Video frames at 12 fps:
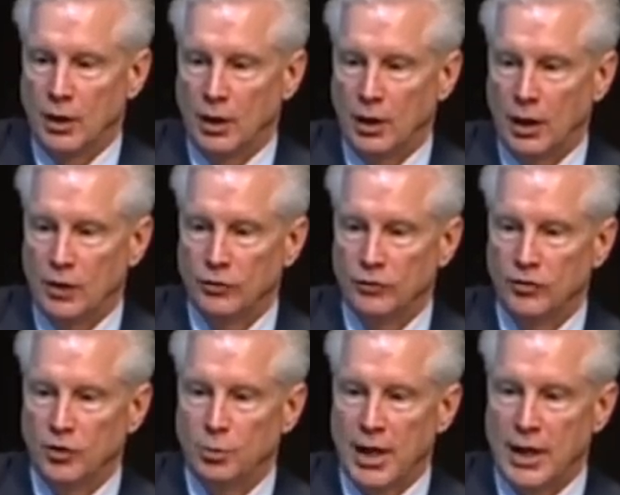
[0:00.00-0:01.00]
and I don't
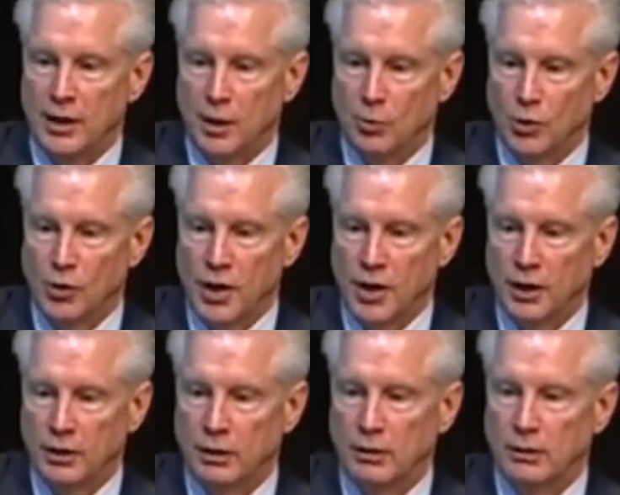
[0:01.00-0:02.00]
see a patent number on
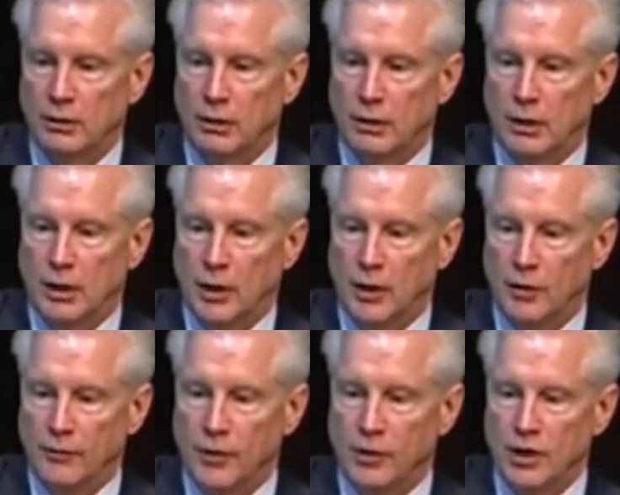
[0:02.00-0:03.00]
it.
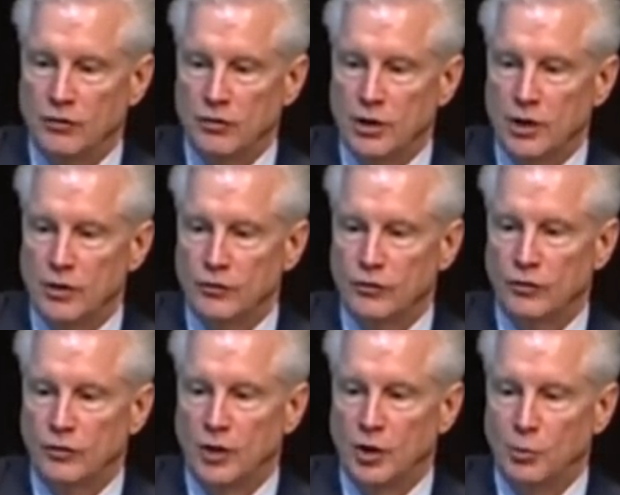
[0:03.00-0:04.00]
Their
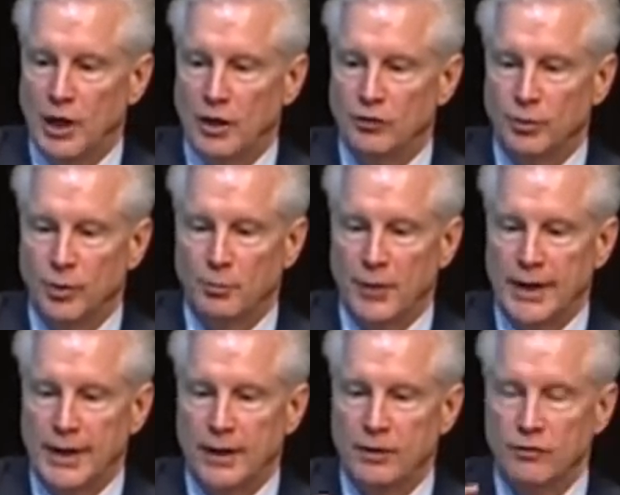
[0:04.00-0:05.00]
engineers and management
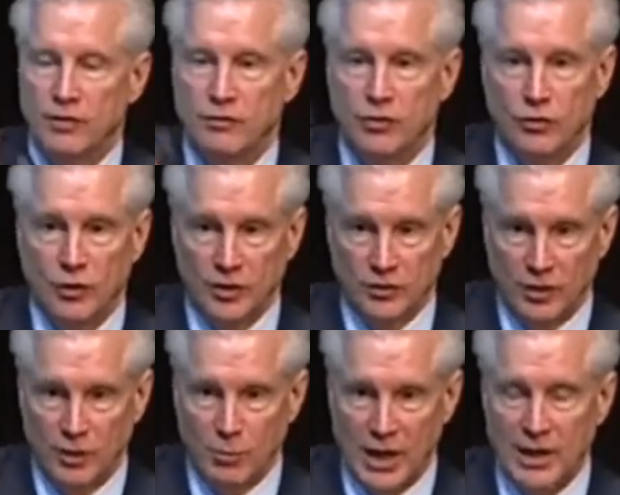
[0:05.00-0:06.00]
might not have even thought
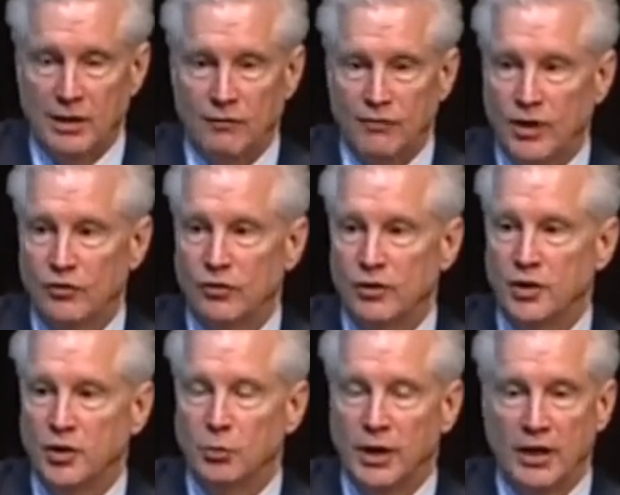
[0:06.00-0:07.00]
that they made an invention
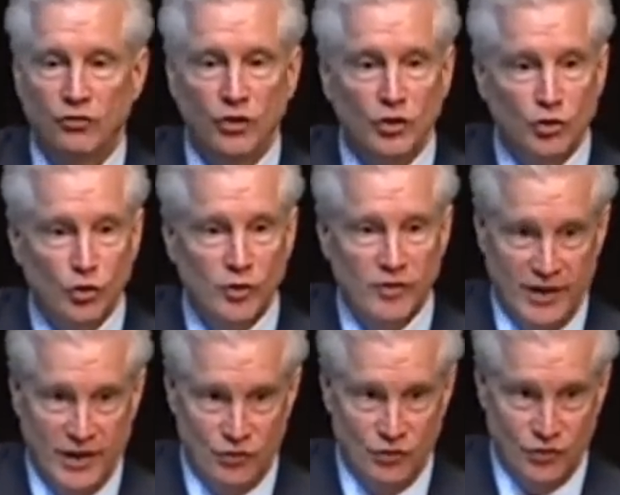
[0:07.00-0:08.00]
here, but I see 2
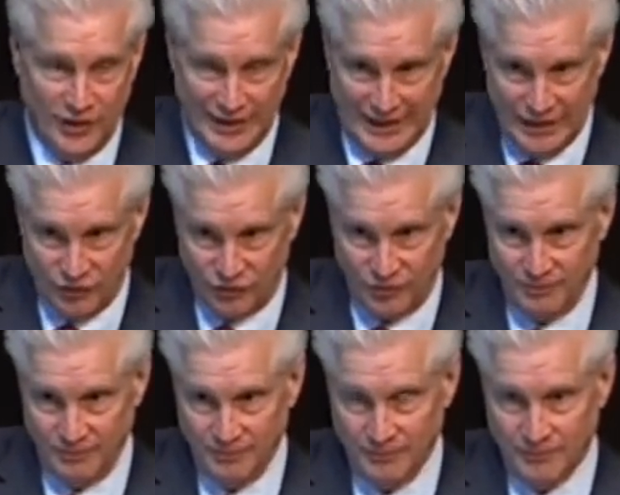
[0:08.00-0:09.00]
inventions at least.